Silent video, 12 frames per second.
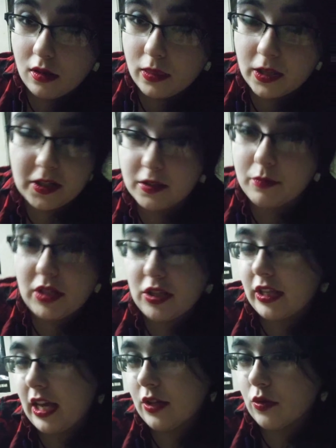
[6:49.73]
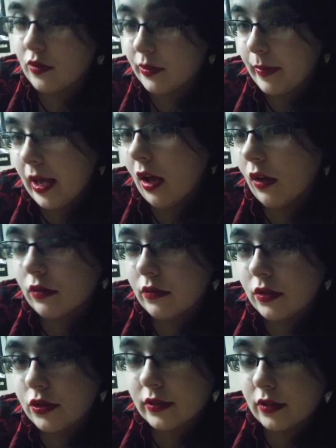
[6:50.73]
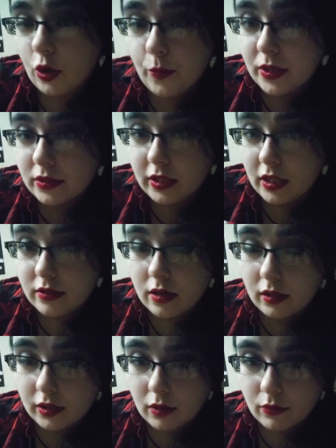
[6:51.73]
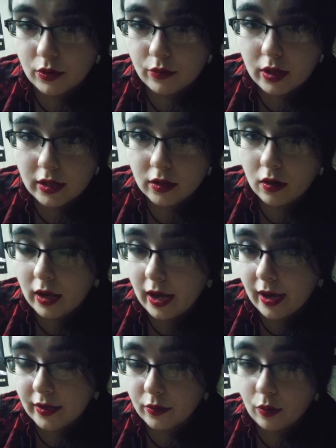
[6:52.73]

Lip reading: That doesn't mean you can't do the spell. You just omit the angelica root and go ahead,